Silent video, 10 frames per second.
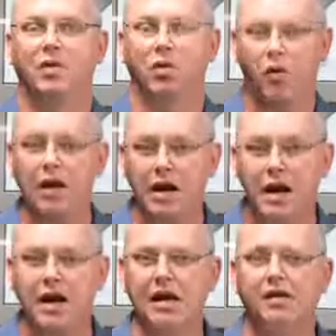We
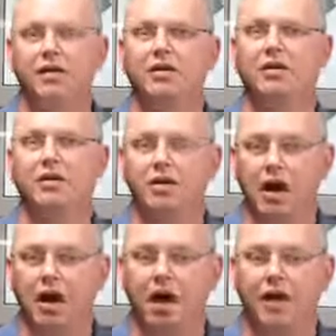need
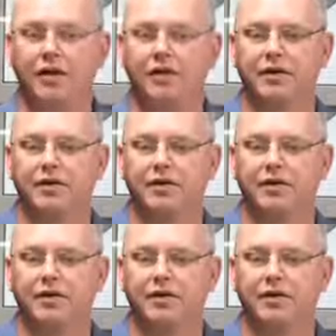God.